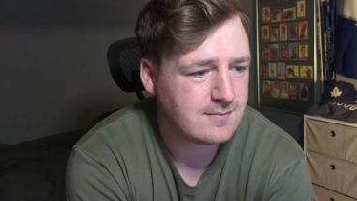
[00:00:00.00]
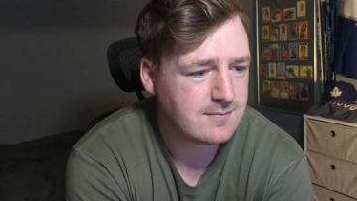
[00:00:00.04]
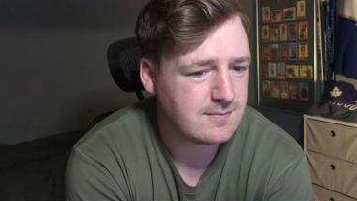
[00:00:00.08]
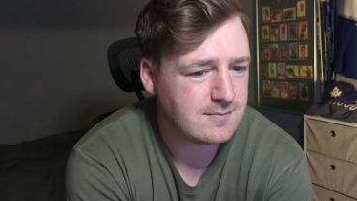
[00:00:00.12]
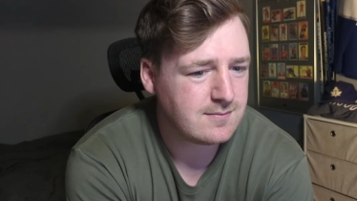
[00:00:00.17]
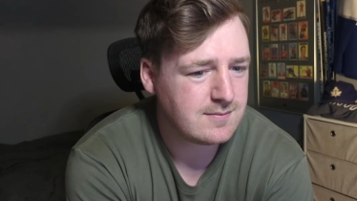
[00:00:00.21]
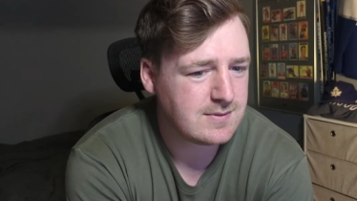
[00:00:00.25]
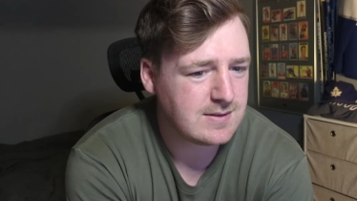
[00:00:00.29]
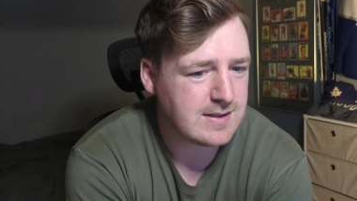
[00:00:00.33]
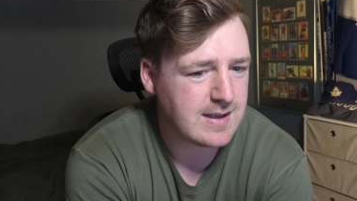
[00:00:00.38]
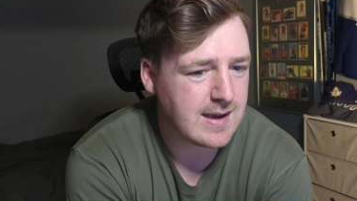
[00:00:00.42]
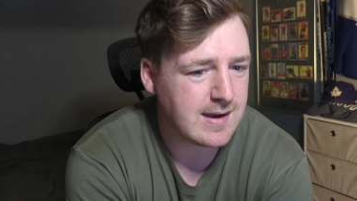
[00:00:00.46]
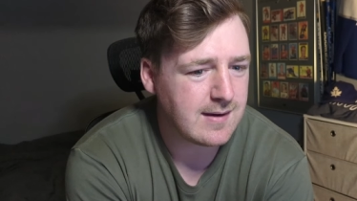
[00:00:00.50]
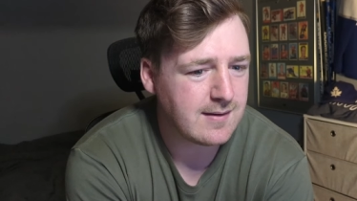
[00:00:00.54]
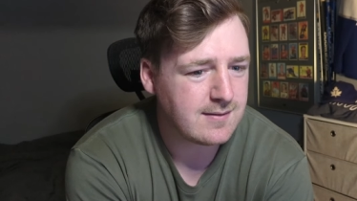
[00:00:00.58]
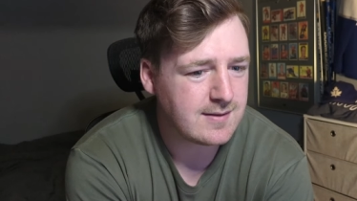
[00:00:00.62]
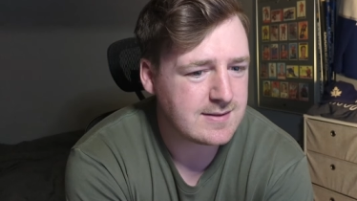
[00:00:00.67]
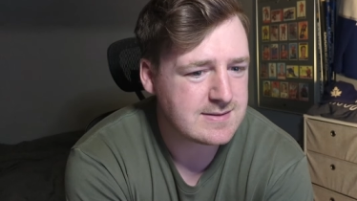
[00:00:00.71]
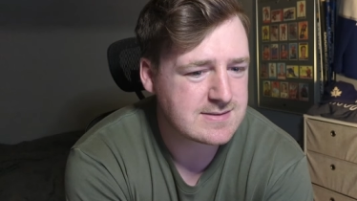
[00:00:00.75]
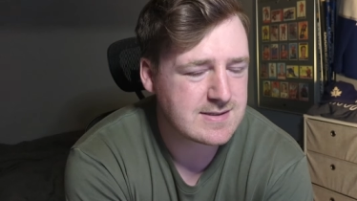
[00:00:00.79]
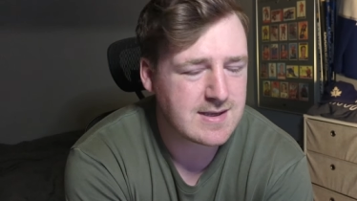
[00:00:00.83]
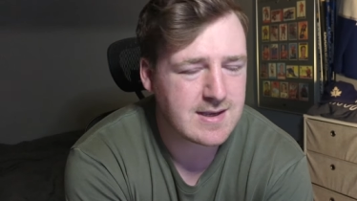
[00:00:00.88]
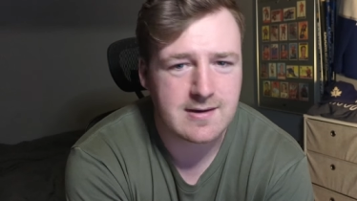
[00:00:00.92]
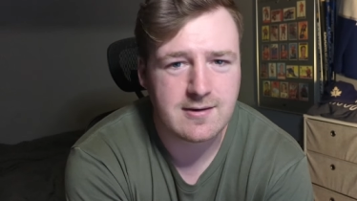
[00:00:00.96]
yeah,
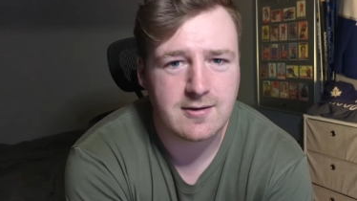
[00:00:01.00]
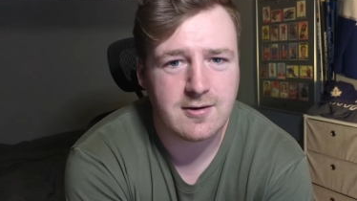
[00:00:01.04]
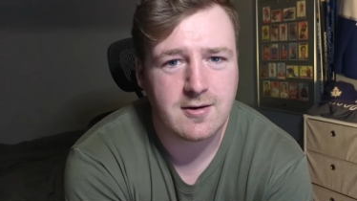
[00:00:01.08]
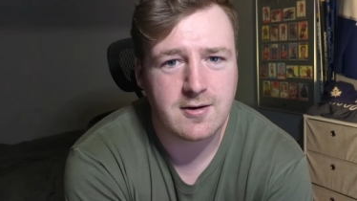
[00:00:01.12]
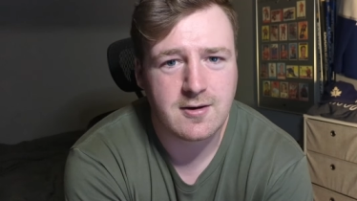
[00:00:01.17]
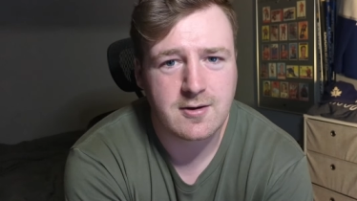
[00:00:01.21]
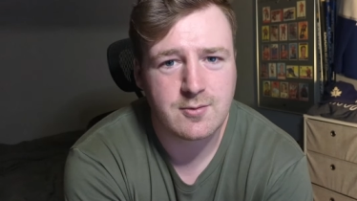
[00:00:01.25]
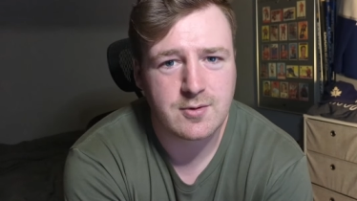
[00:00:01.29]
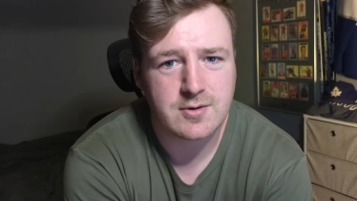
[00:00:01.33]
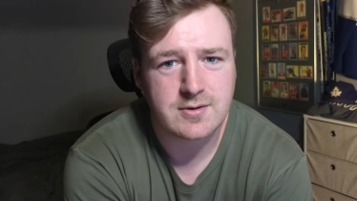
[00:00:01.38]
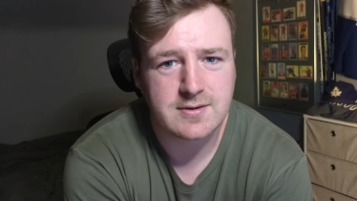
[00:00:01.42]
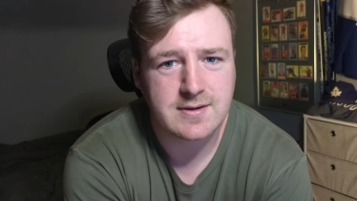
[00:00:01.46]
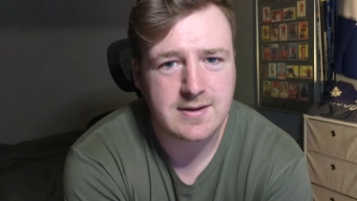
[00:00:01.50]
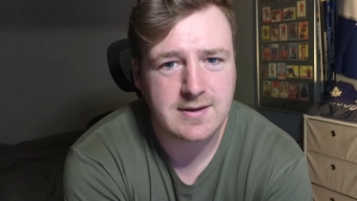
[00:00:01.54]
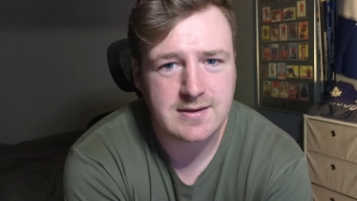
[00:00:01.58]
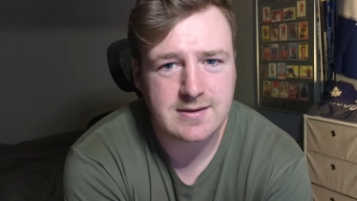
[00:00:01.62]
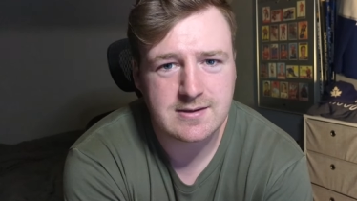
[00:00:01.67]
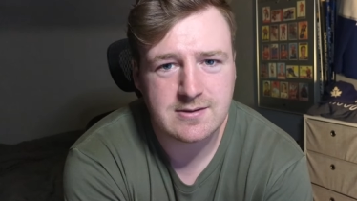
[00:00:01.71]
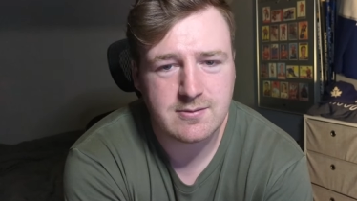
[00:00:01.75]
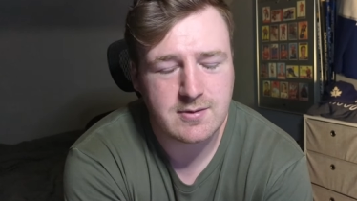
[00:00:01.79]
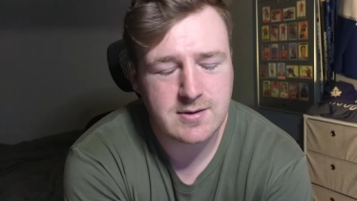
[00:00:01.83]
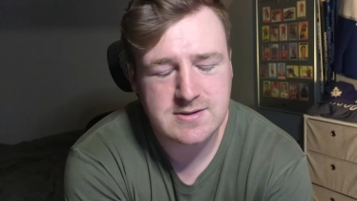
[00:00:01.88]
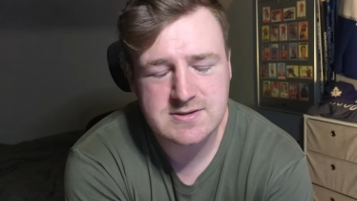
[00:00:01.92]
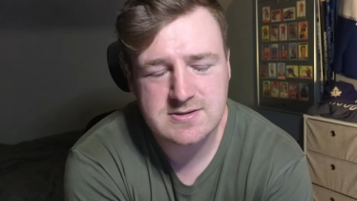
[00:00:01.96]
it's kind of awkward like
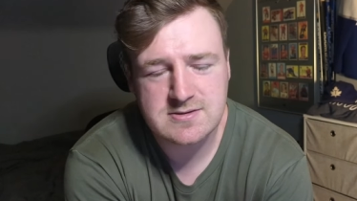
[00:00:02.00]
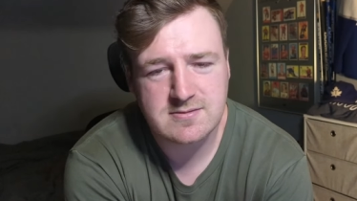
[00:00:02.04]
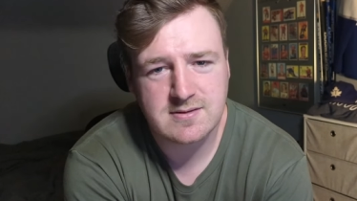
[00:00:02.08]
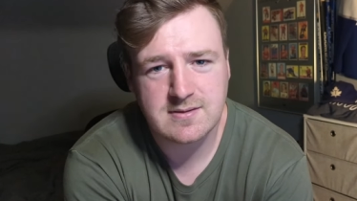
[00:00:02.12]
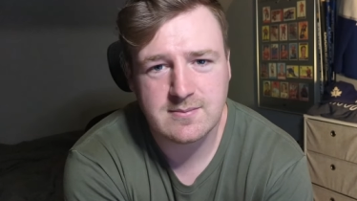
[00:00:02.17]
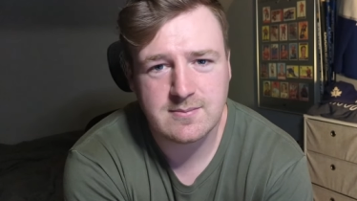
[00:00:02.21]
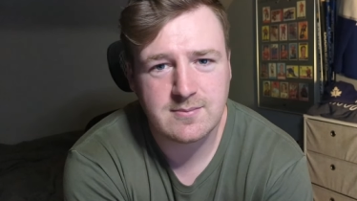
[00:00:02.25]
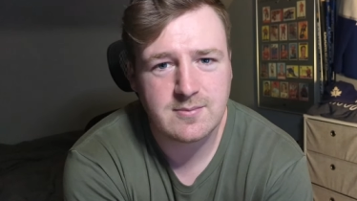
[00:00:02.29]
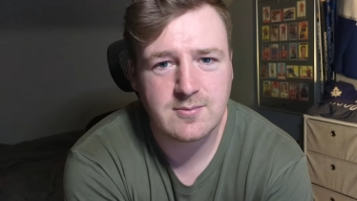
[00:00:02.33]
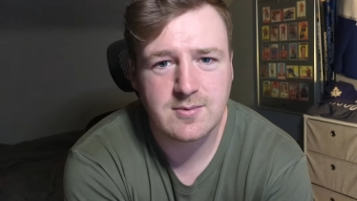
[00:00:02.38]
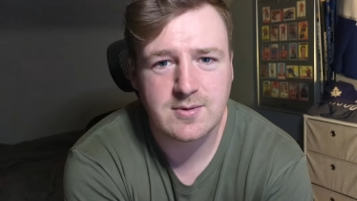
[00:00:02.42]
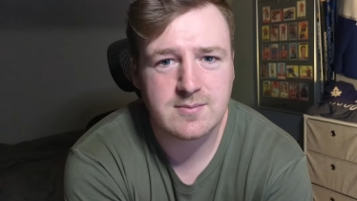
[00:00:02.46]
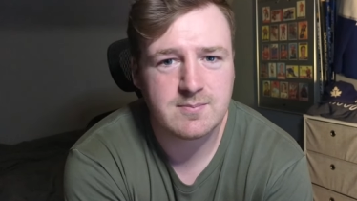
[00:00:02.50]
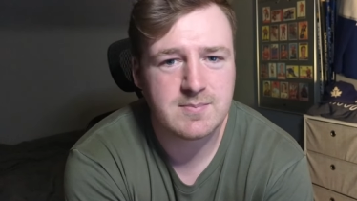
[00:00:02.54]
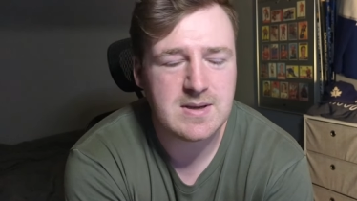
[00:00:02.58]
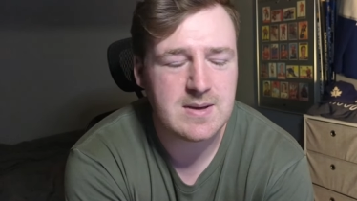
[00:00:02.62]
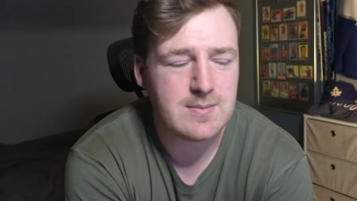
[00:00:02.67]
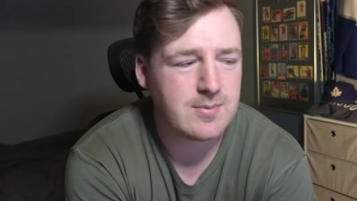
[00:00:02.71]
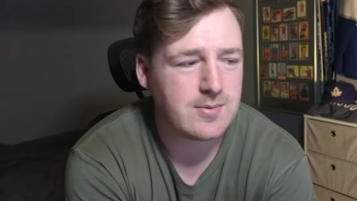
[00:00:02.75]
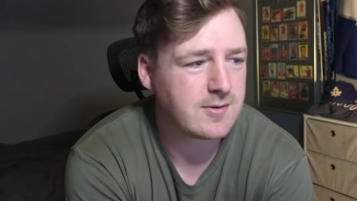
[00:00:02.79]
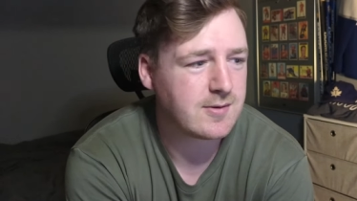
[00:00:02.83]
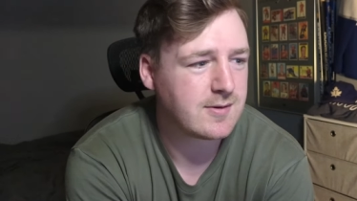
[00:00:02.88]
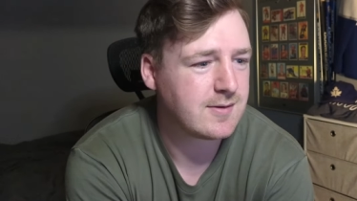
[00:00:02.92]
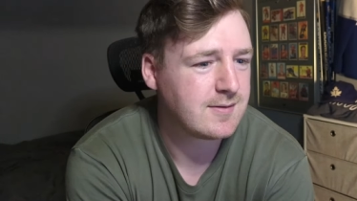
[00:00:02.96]
doing a stream when
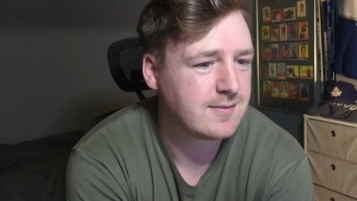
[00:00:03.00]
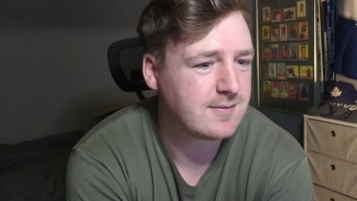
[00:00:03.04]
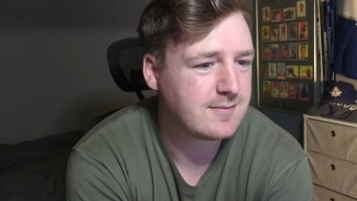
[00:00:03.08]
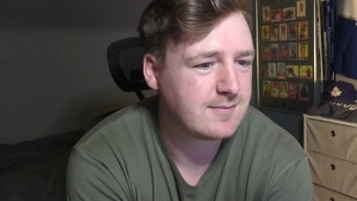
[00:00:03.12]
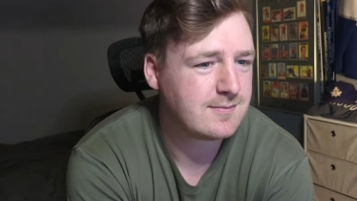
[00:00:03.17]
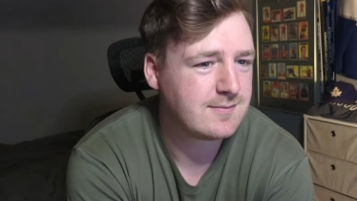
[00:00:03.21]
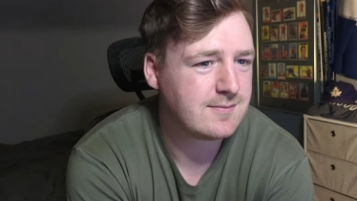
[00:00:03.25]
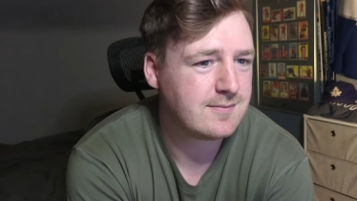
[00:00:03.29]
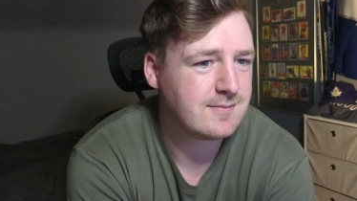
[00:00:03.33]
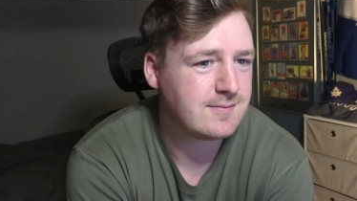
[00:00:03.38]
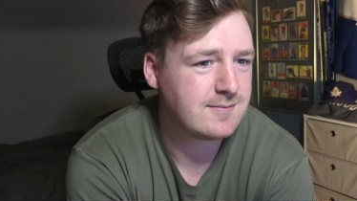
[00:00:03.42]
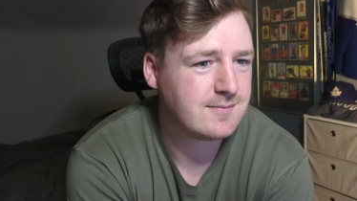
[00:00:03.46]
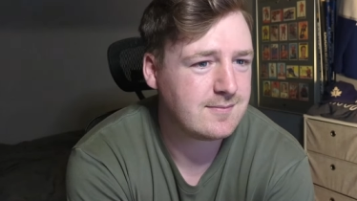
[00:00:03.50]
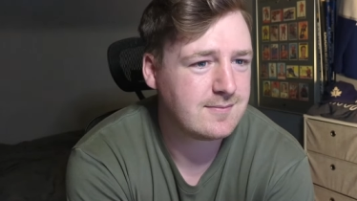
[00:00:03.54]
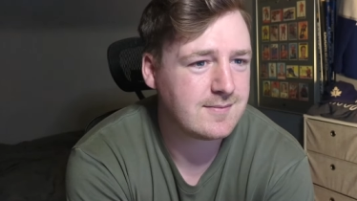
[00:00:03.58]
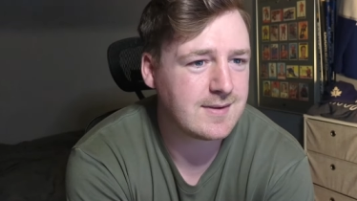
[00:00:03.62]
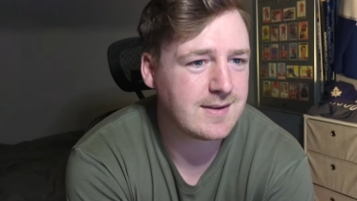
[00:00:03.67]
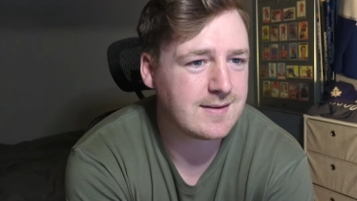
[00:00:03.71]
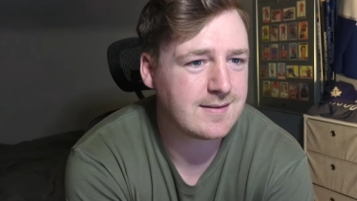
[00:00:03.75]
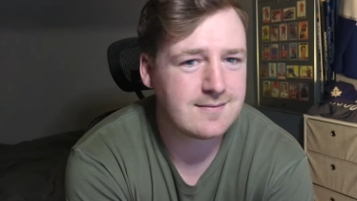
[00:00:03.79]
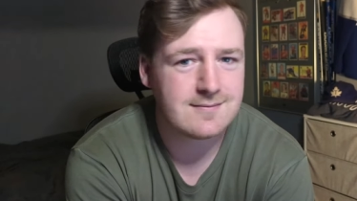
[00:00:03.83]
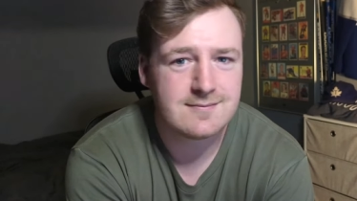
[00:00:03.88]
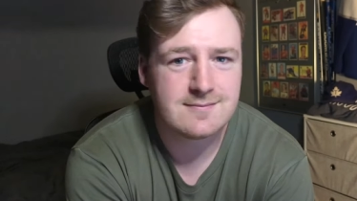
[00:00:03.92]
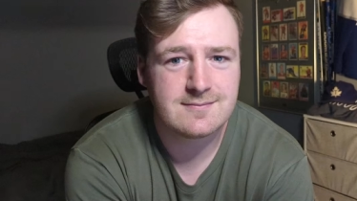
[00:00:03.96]
people are
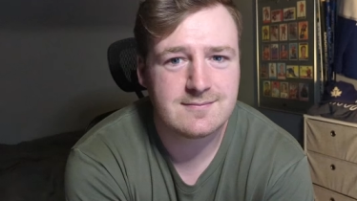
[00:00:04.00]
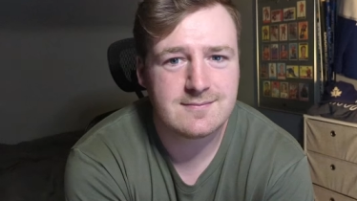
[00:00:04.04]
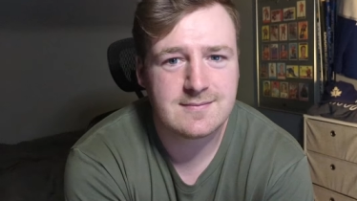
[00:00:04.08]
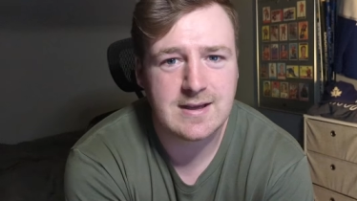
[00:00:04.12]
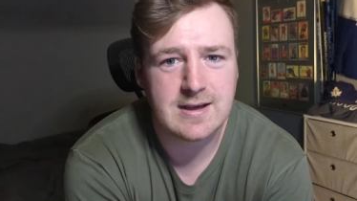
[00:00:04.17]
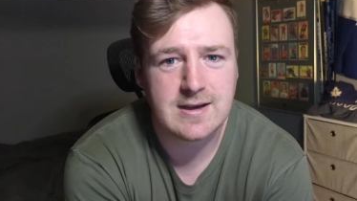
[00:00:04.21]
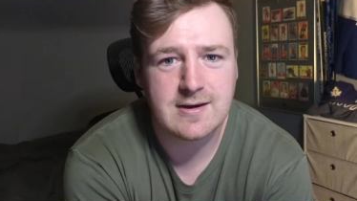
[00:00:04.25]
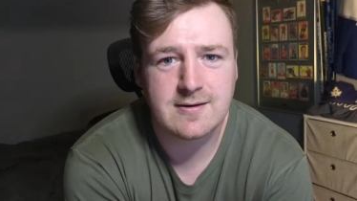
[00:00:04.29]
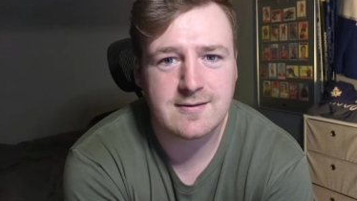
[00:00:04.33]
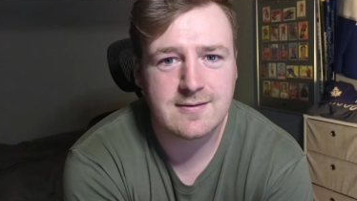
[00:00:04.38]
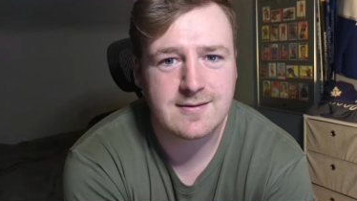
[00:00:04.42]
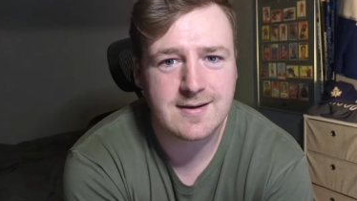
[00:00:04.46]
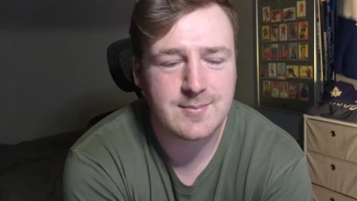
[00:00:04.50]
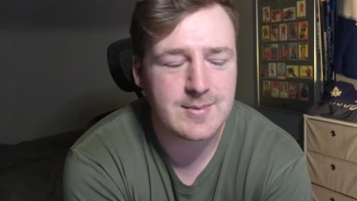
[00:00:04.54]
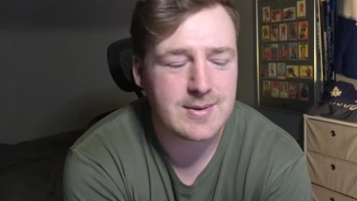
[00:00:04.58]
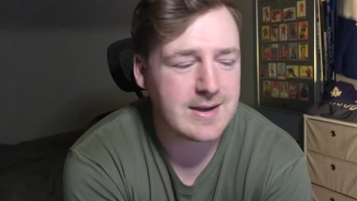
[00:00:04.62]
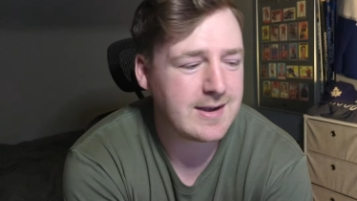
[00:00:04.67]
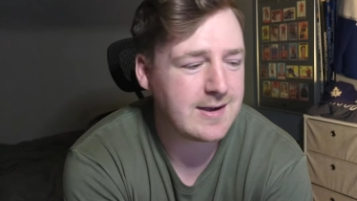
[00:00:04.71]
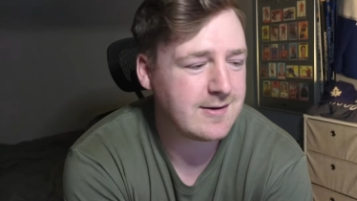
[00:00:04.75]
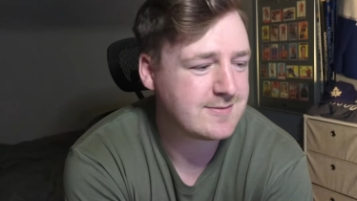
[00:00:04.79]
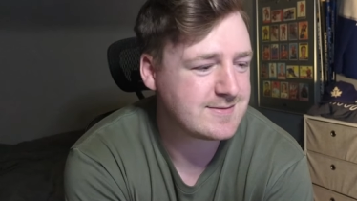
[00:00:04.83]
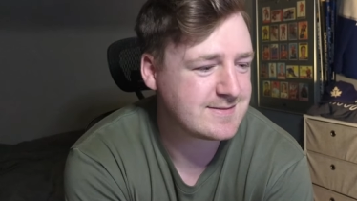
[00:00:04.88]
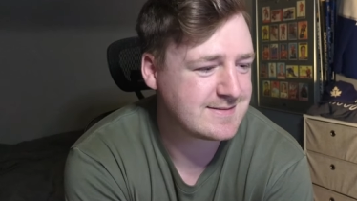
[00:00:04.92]
like here at my house.